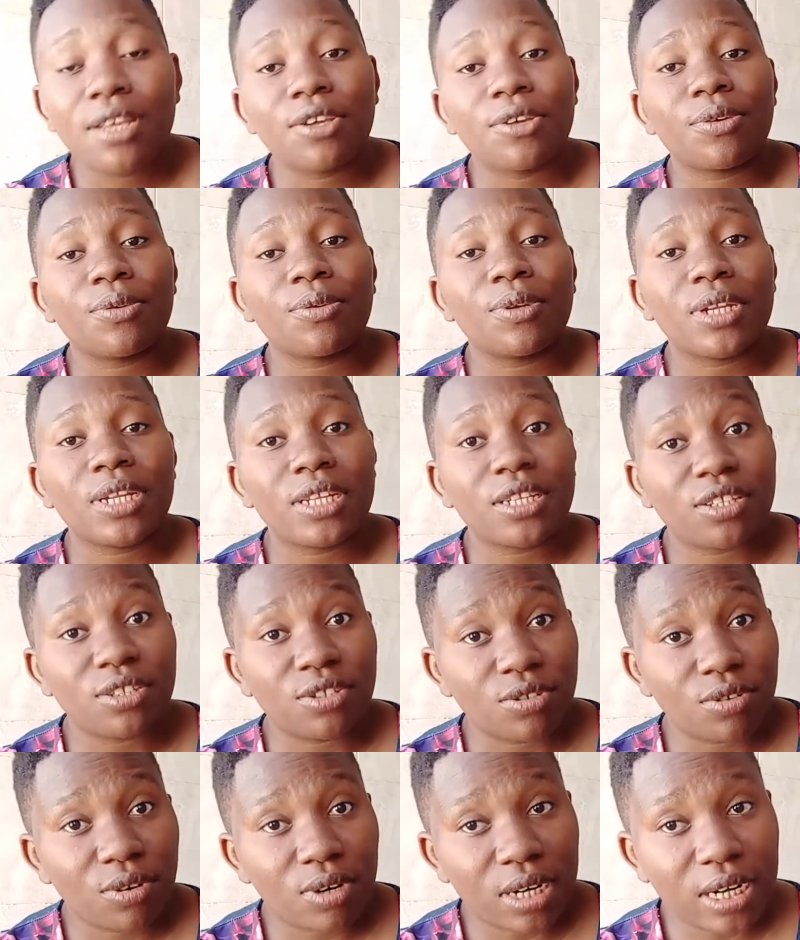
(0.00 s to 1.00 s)
You need
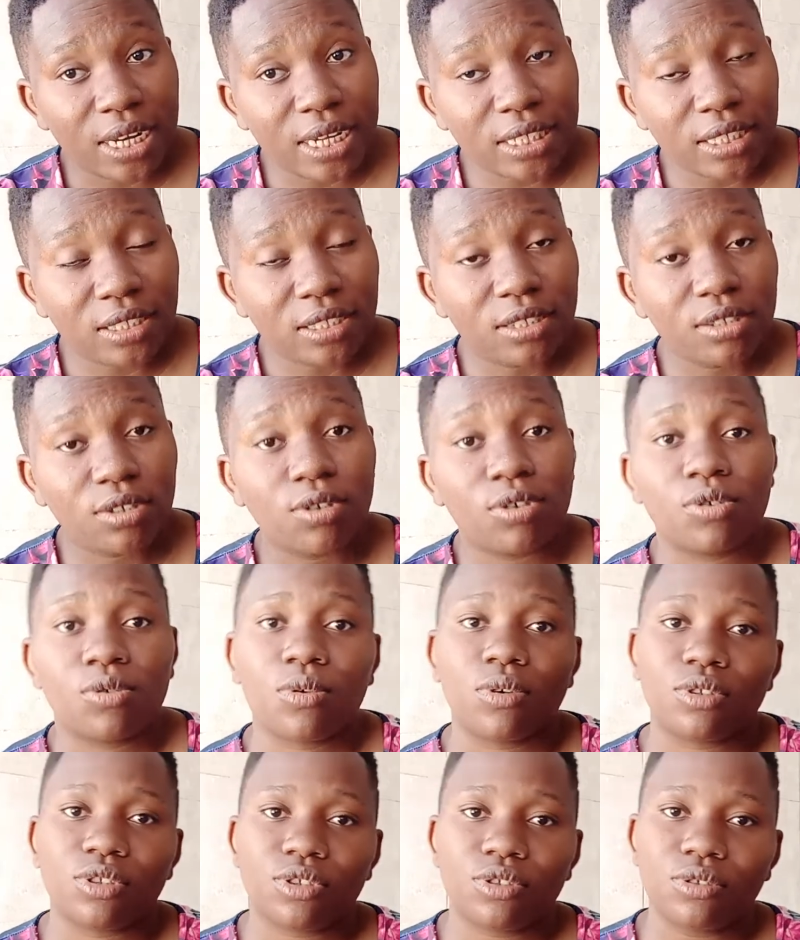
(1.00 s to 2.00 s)
knowledge on
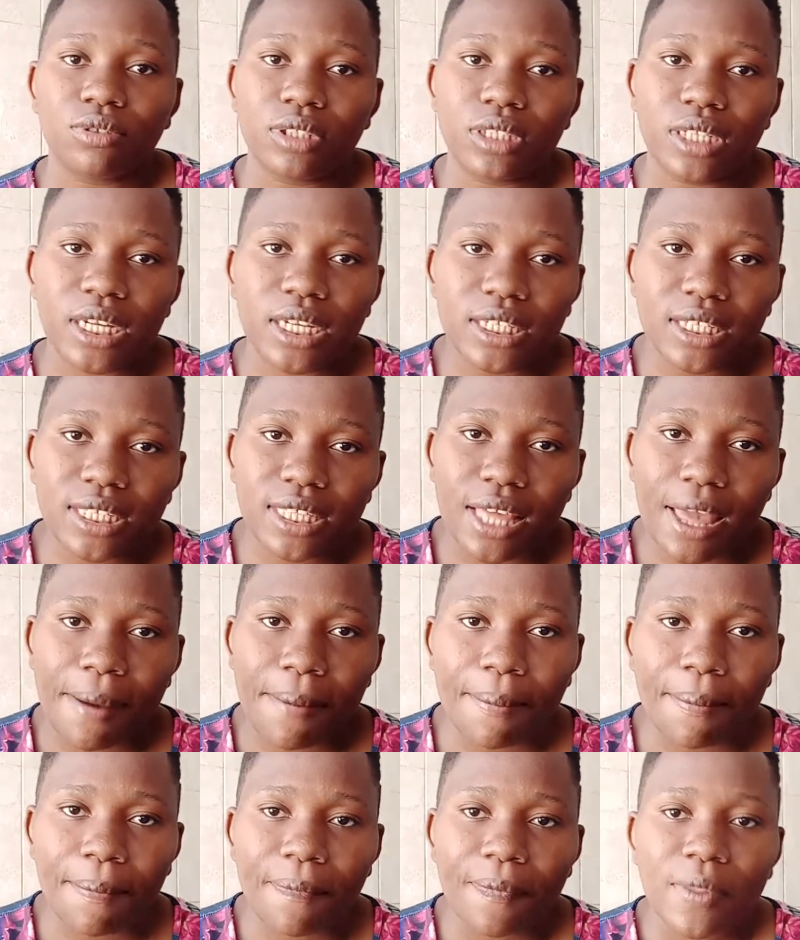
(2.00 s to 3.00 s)
what to teach them.